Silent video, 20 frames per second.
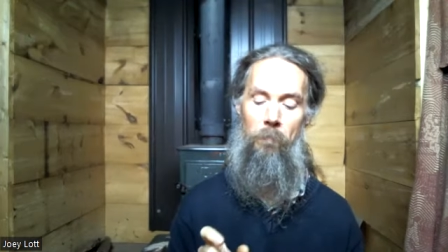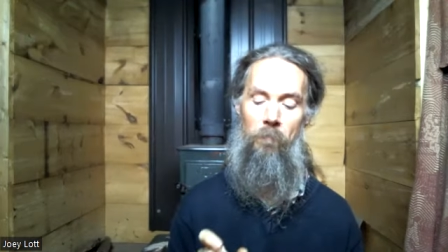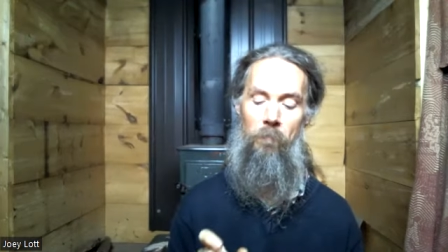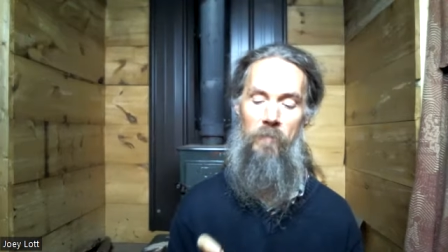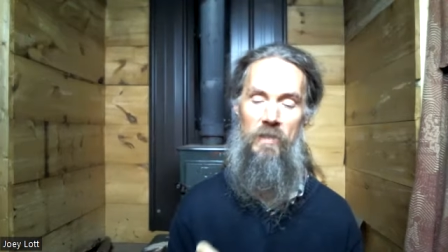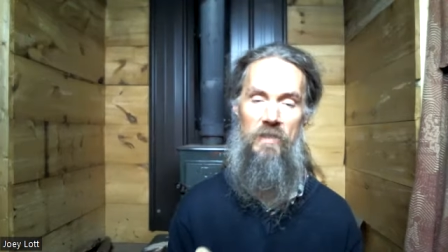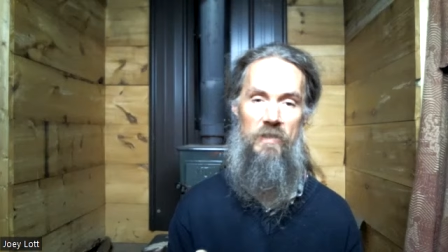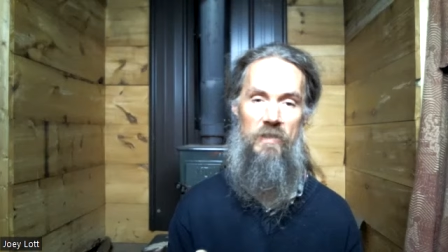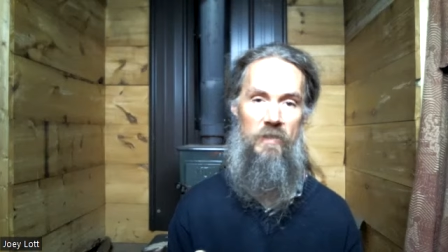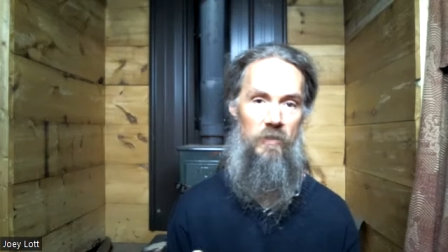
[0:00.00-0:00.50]

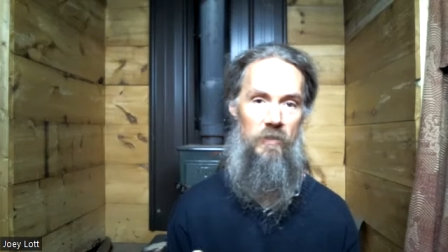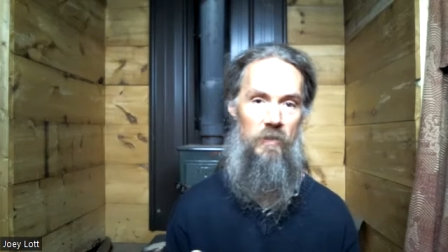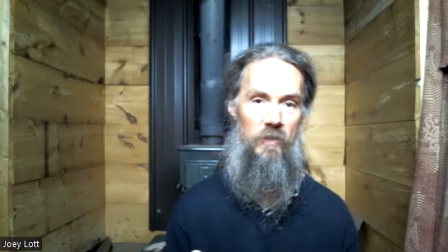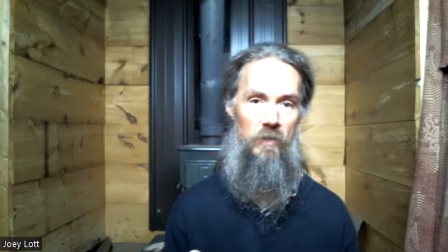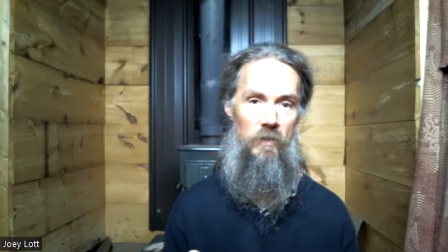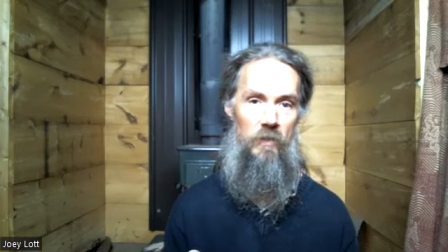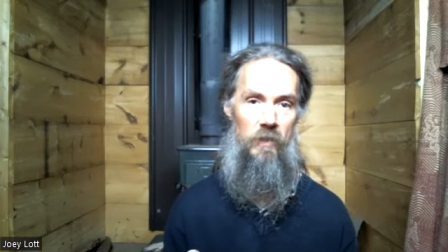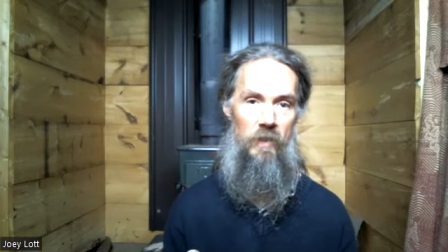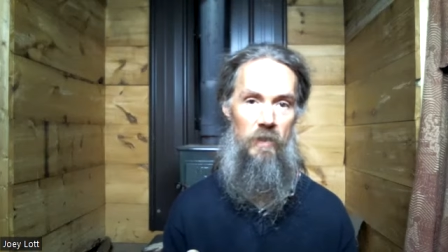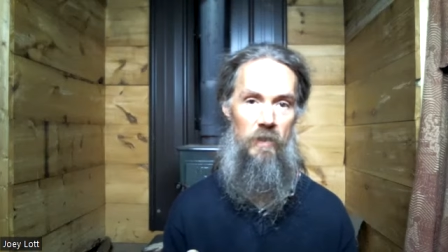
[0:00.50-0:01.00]

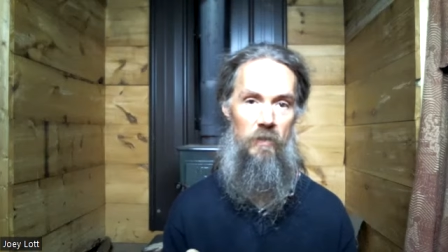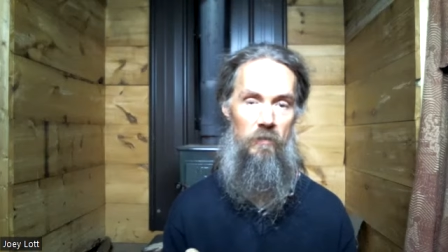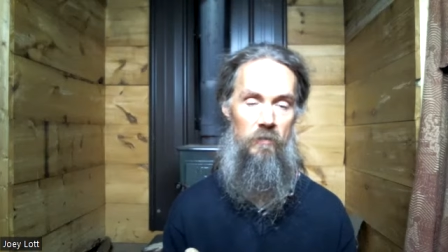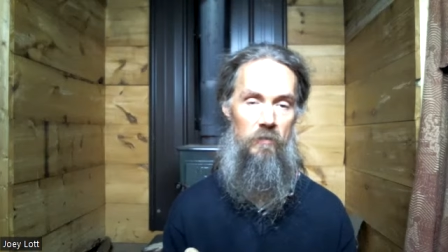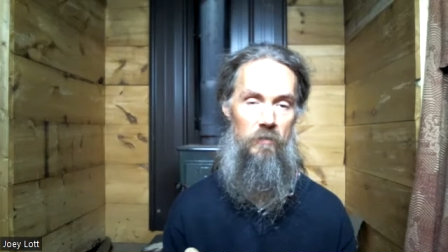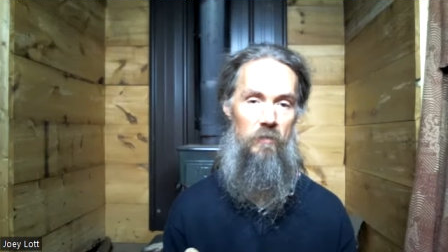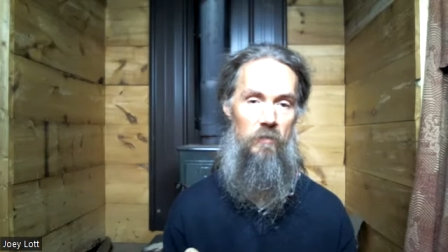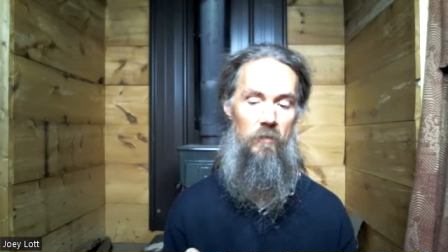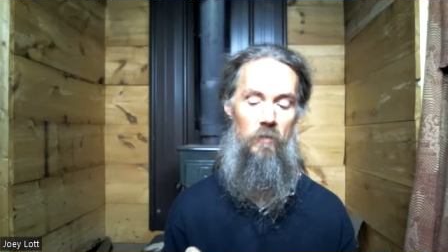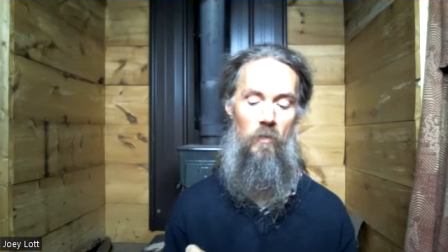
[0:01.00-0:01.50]
materially
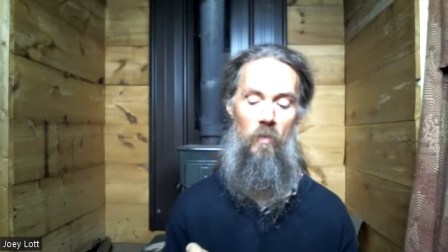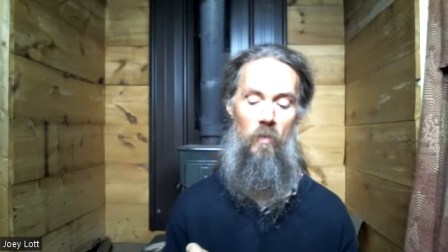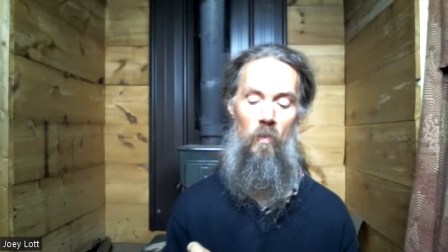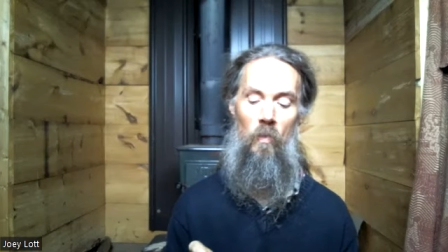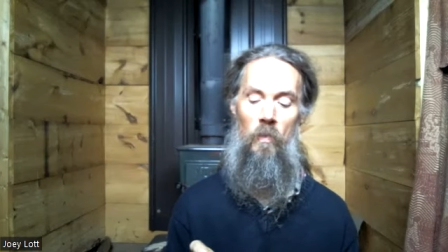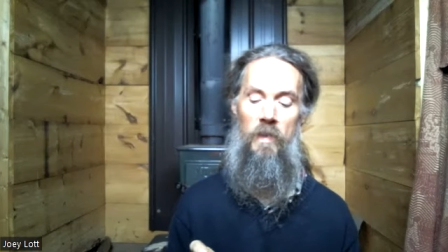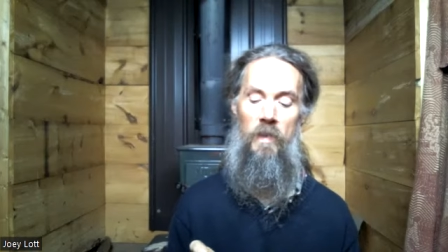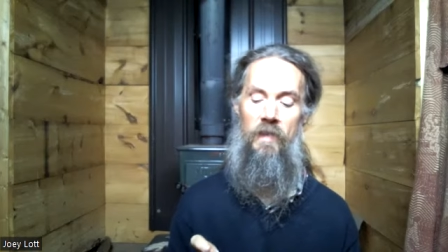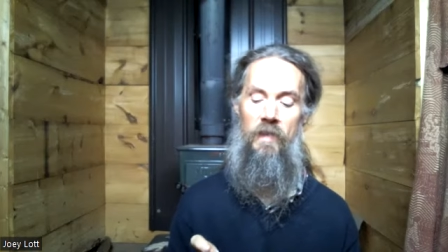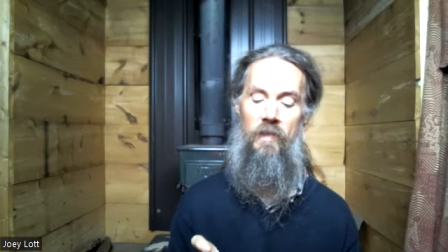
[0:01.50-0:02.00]

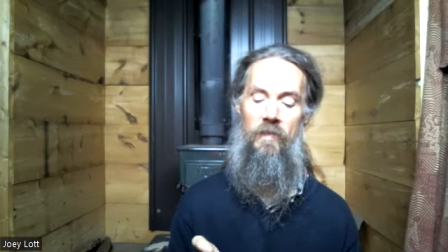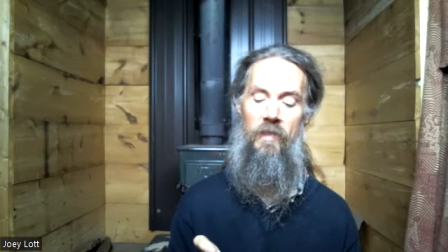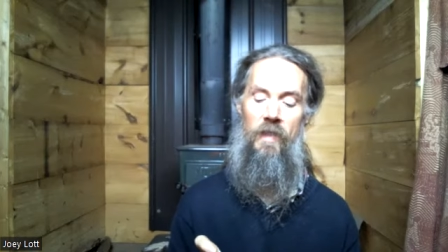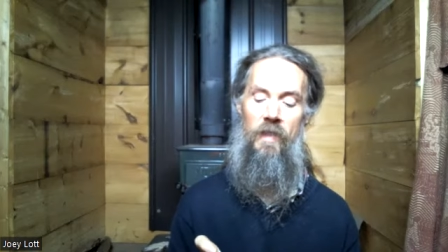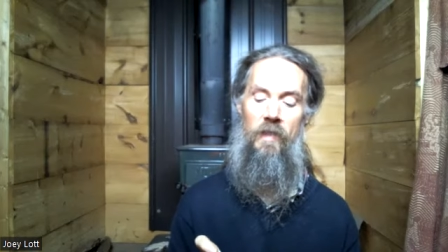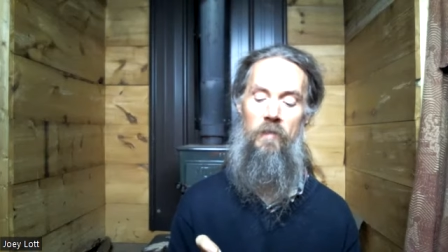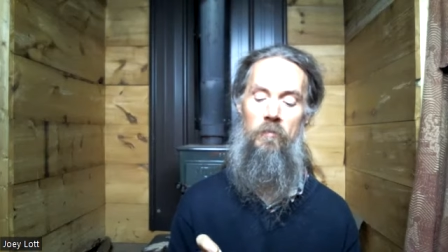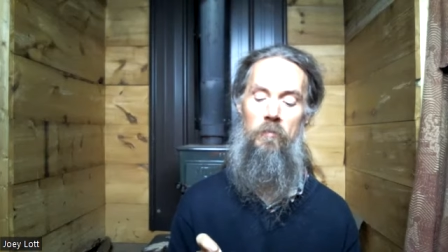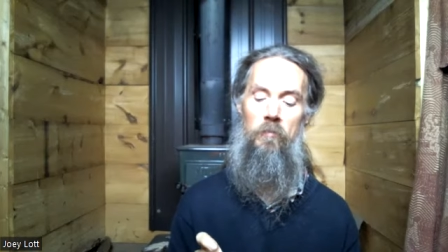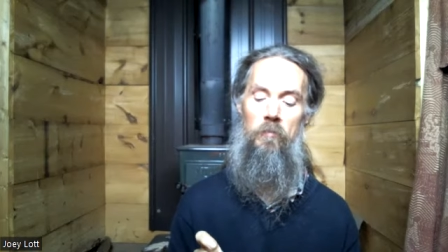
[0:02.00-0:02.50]
we can
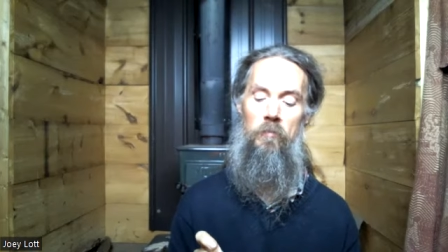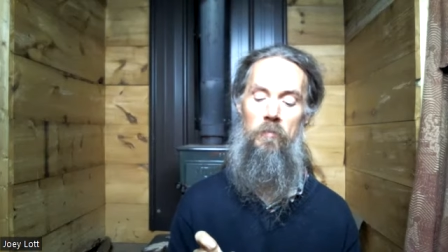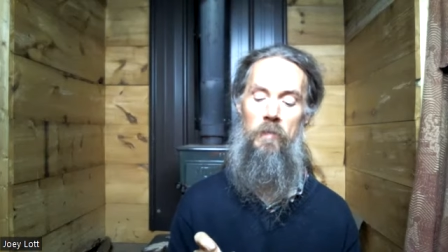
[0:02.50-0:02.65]
then